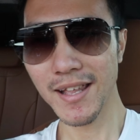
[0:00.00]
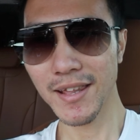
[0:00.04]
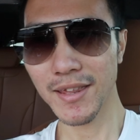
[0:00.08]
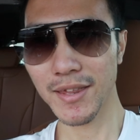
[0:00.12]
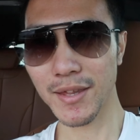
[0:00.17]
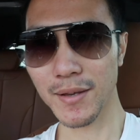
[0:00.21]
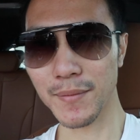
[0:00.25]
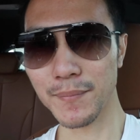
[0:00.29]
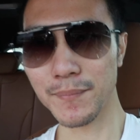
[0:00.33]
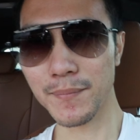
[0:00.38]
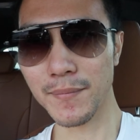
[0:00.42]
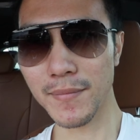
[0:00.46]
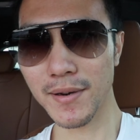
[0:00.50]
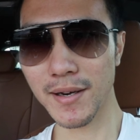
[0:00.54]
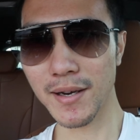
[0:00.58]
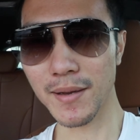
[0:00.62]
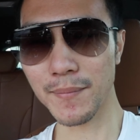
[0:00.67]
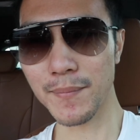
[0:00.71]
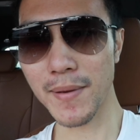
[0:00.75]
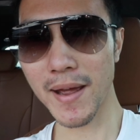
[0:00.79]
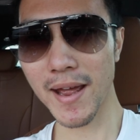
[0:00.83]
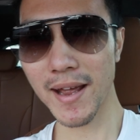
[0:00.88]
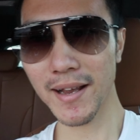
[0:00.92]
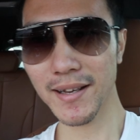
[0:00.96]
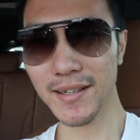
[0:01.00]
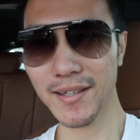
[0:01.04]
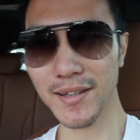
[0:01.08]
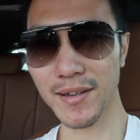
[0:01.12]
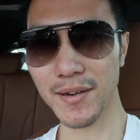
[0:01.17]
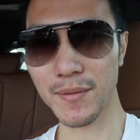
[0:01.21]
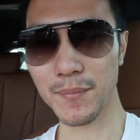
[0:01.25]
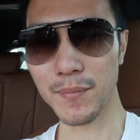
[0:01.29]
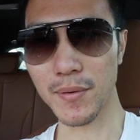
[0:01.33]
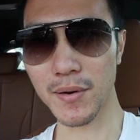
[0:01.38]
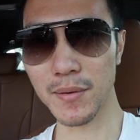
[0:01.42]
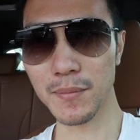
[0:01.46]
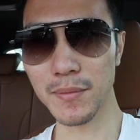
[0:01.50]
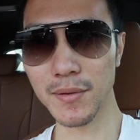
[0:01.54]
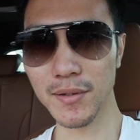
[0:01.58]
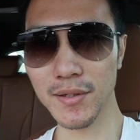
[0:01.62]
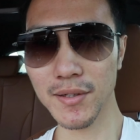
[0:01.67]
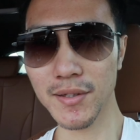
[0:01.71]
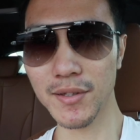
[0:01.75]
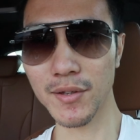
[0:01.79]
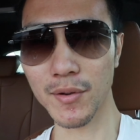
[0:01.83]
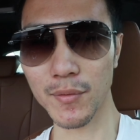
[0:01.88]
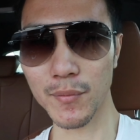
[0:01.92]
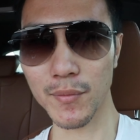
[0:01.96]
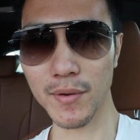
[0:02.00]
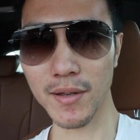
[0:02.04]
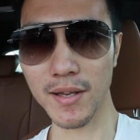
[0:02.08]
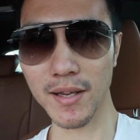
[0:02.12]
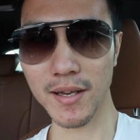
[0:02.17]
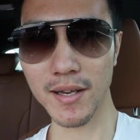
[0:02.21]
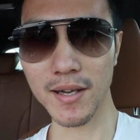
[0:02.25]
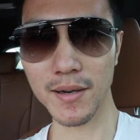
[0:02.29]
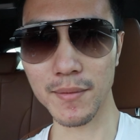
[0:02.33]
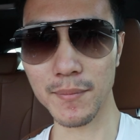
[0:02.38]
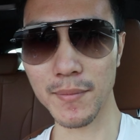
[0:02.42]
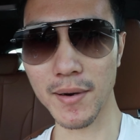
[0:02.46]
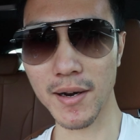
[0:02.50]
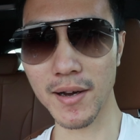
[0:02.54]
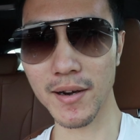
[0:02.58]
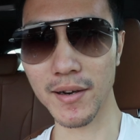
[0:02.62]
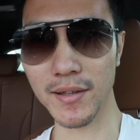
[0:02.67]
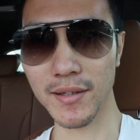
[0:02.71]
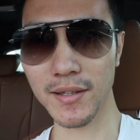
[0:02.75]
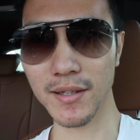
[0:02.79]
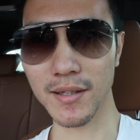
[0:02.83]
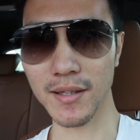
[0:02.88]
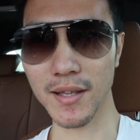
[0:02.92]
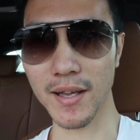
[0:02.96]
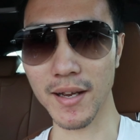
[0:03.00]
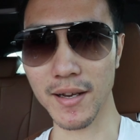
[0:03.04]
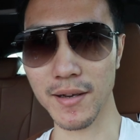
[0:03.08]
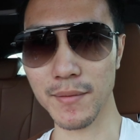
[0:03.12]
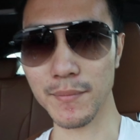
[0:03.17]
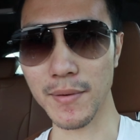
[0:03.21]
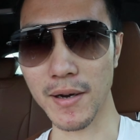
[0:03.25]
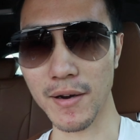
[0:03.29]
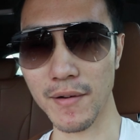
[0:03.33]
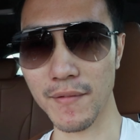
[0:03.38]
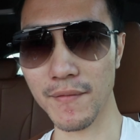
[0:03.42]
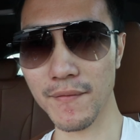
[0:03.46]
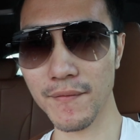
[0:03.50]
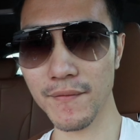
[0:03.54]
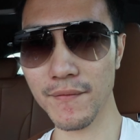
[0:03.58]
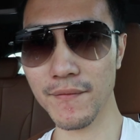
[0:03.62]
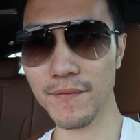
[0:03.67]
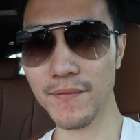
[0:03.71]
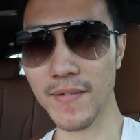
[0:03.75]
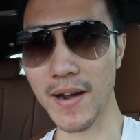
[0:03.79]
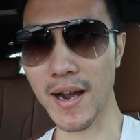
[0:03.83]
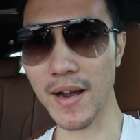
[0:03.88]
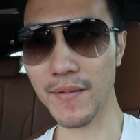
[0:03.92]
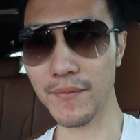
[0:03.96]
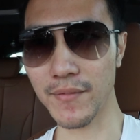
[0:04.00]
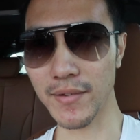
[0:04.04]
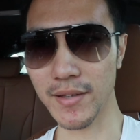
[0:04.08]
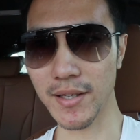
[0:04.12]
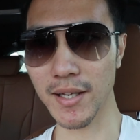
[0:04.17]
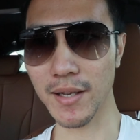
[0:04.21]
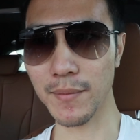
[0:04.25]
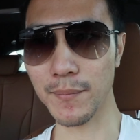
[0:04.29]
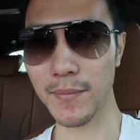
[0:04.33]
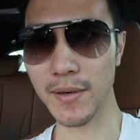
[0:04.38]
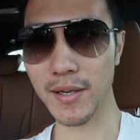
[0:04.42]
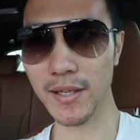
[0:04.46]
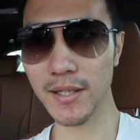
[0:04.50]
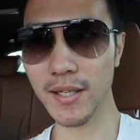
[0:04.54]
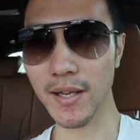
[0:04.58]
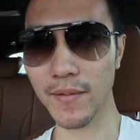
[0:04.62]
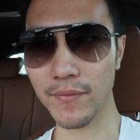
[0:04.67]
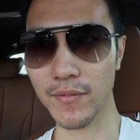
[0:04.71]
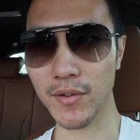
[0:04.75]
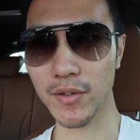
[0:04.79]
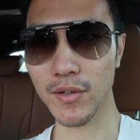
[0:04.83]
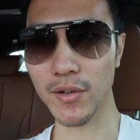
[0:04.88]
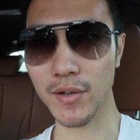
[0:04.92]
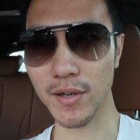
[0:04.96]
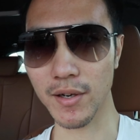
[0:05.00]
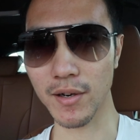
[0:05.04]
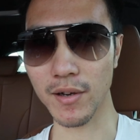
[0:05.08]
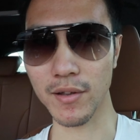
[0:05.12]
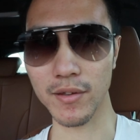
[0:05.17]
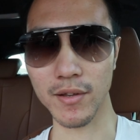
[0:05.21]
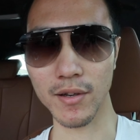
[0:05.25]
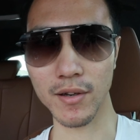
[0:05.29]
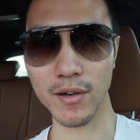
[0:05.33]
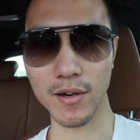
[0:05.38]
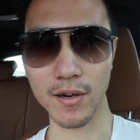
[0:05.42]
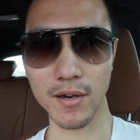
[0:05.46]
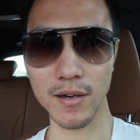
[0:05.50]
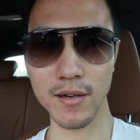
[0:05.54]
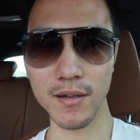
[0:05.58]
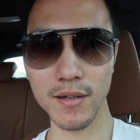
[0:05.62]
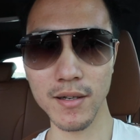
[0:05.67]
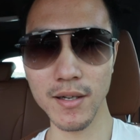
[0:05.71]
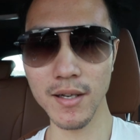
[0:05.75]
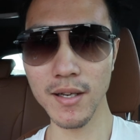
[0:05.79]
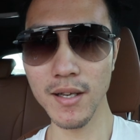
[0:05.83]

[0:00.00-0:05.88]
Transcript: the bangs and the burbles don't really come on until like about 5 to 10 minutes after turning on the car.